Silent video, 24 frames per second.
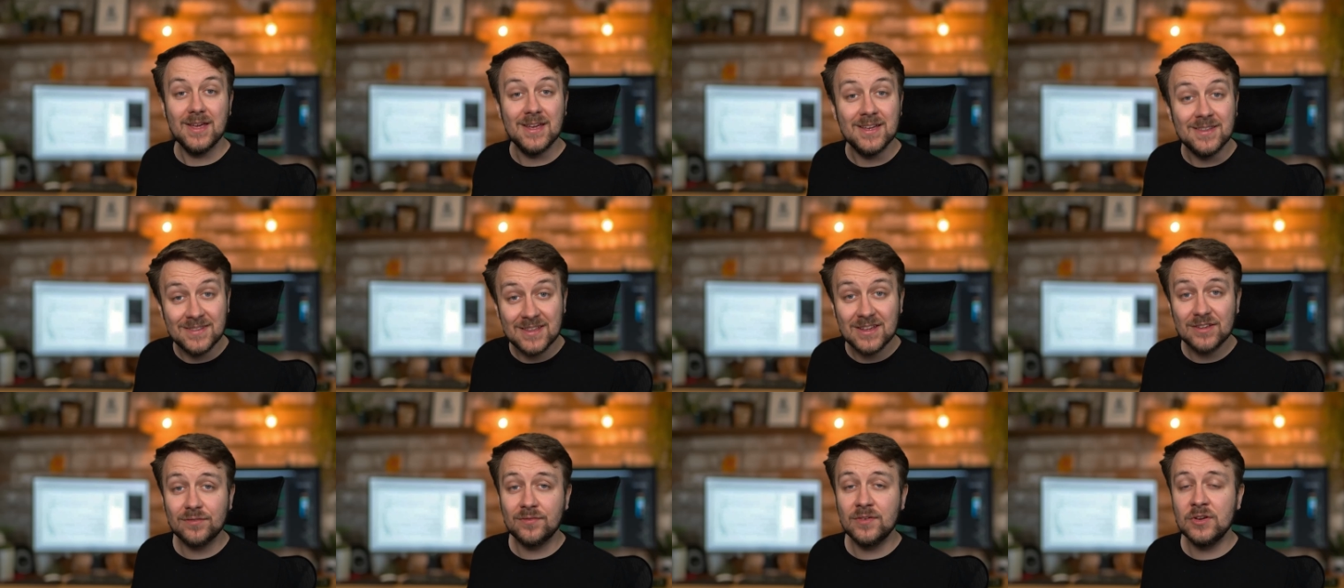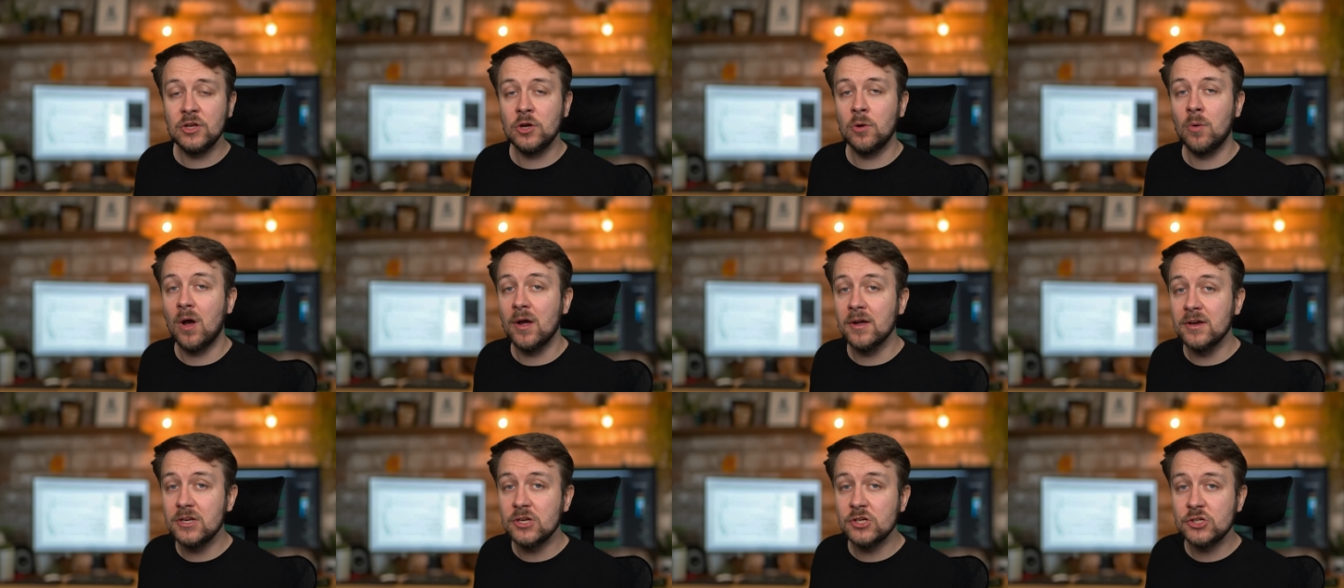In this video,
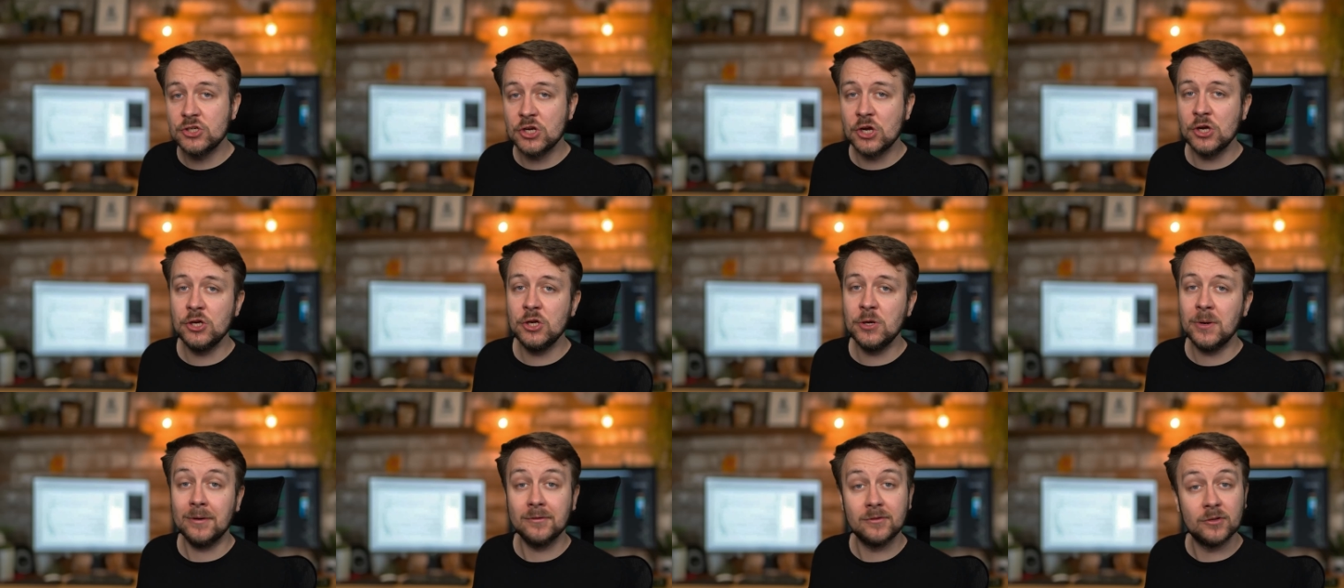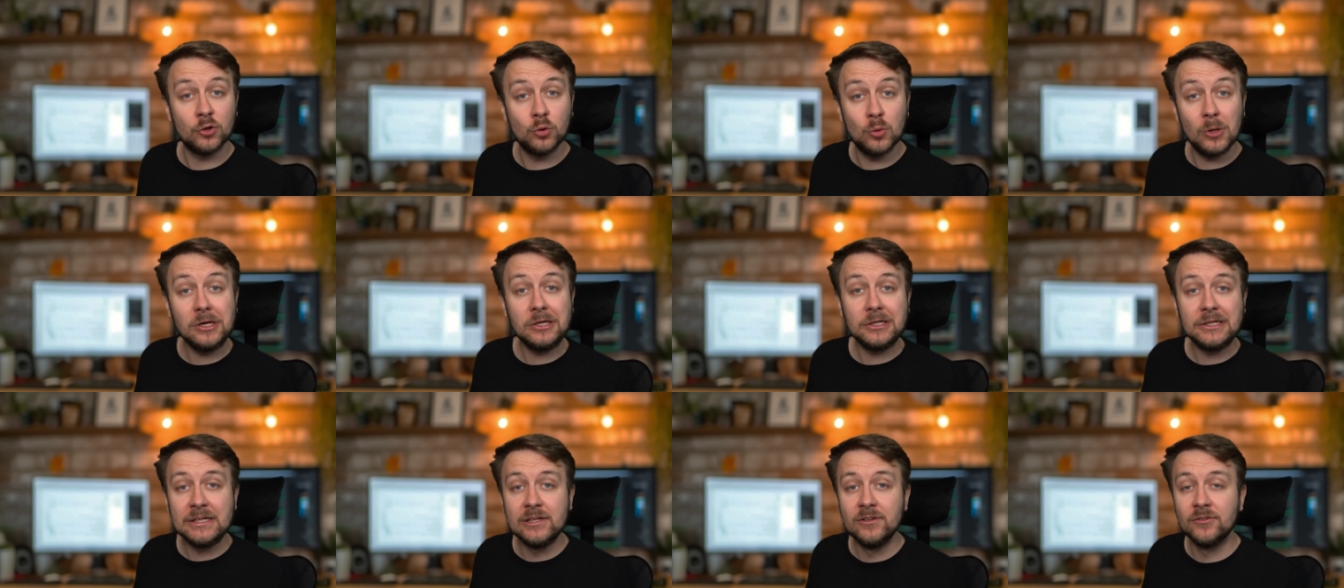I'm going to show you how to
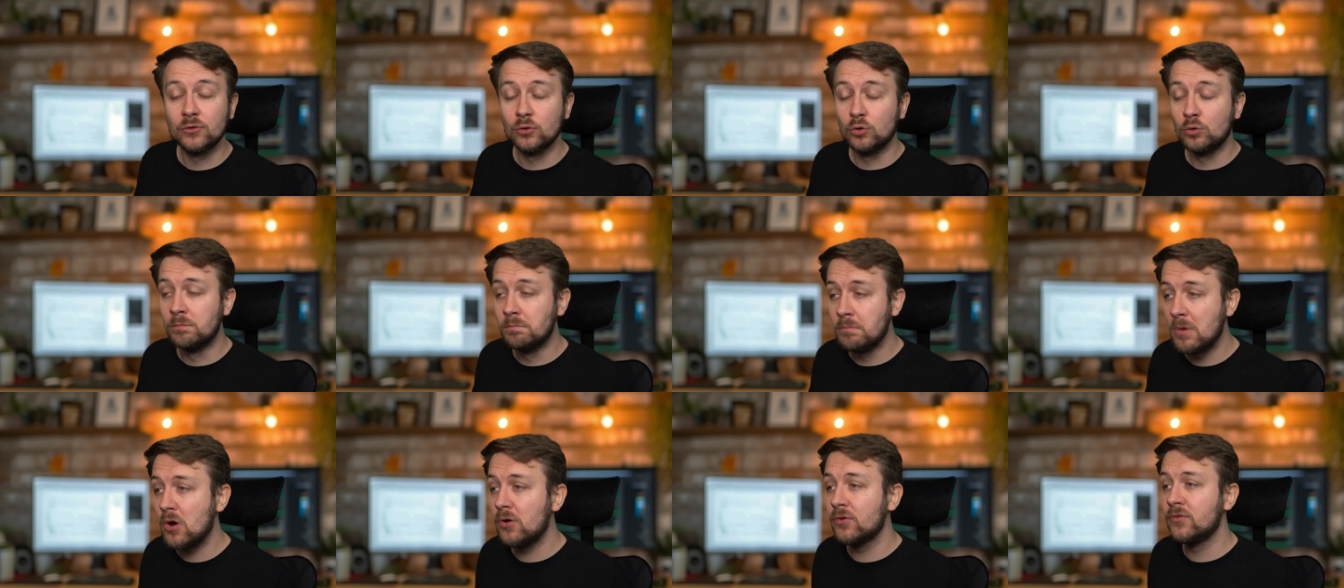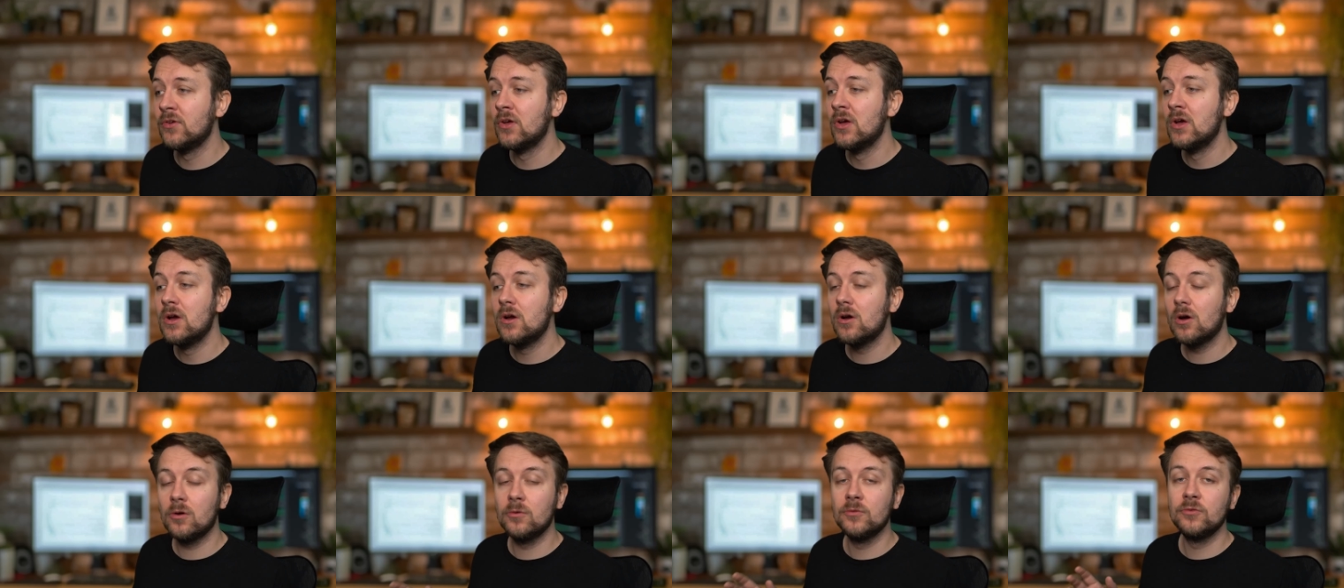quickly install mods
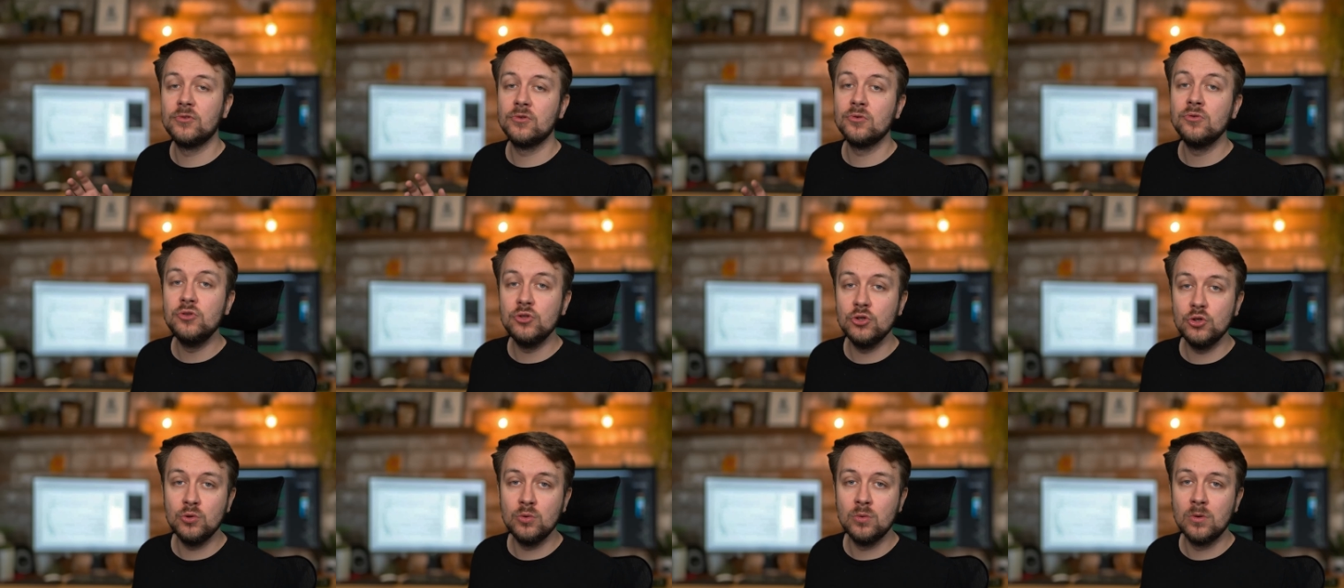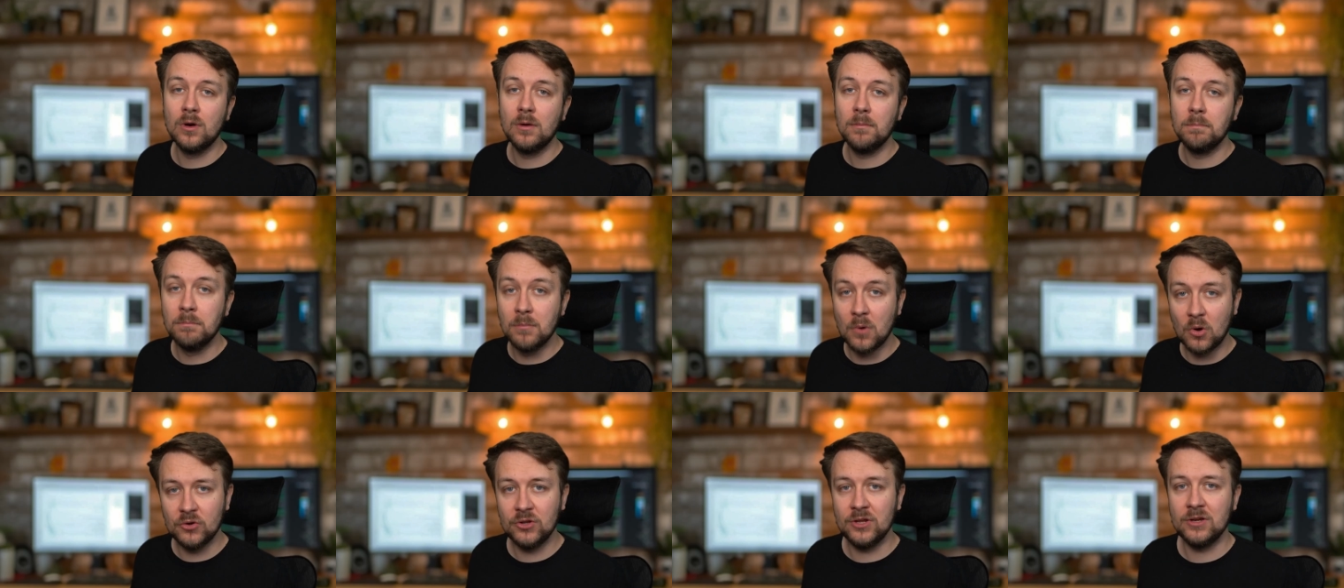onto your new
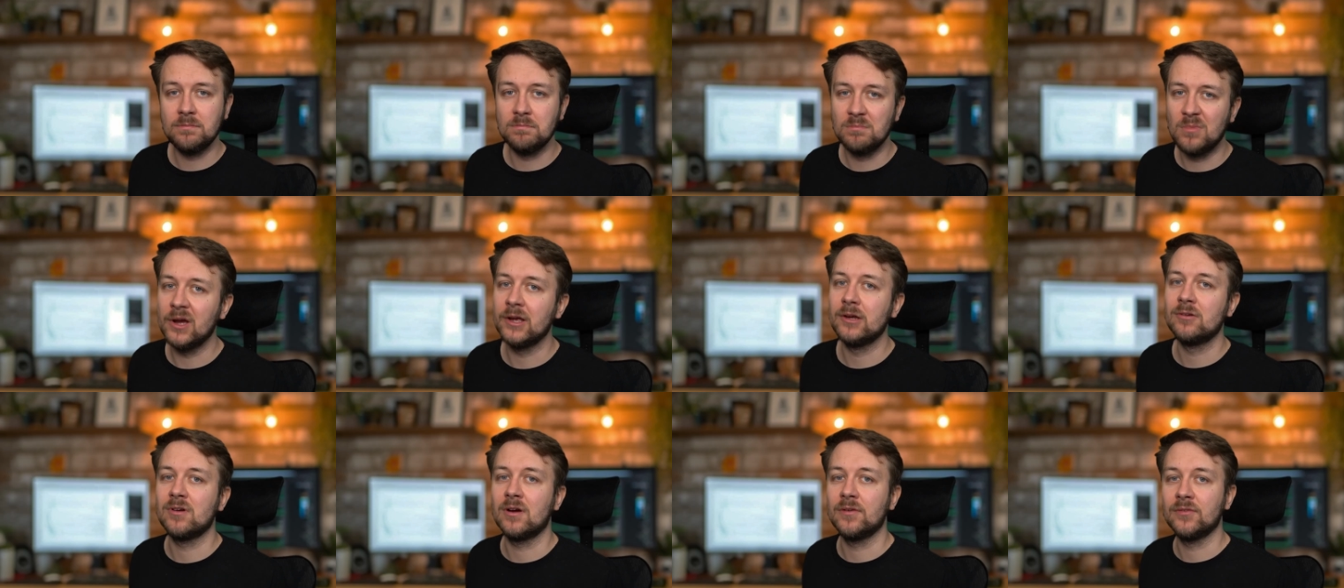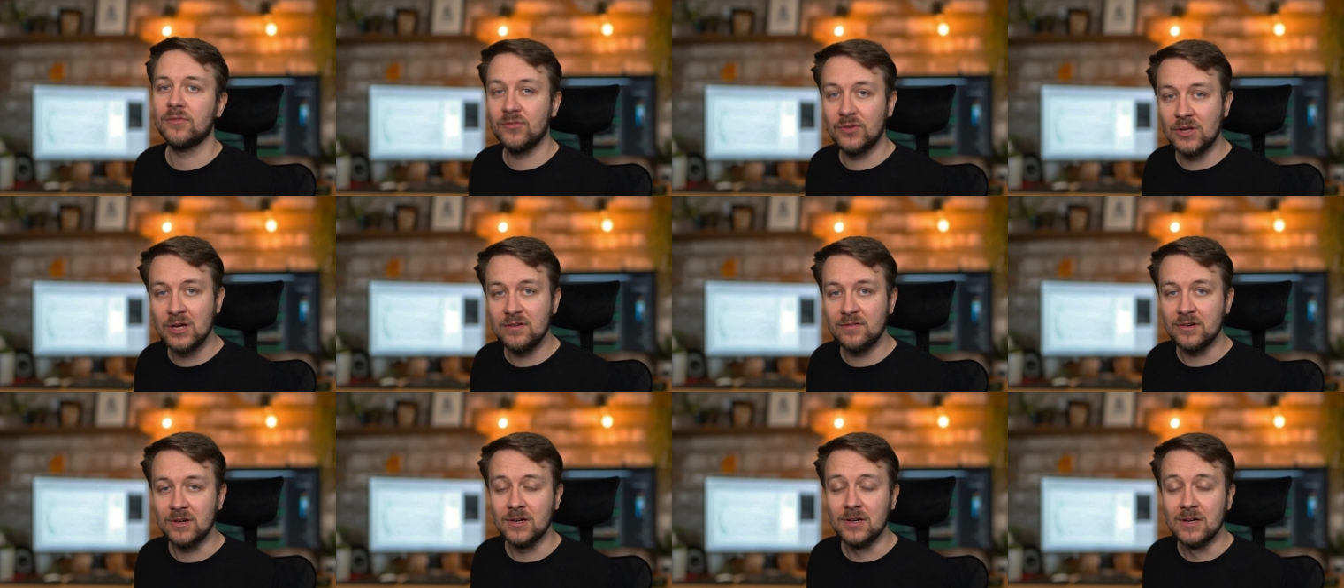modded Minecraft
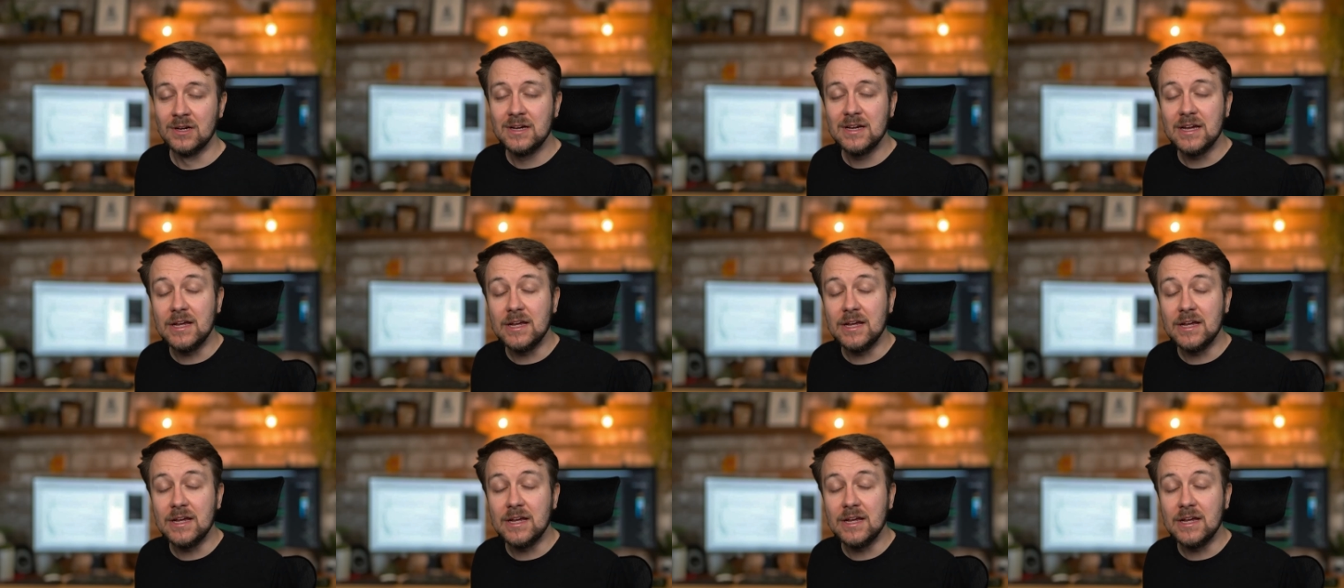server.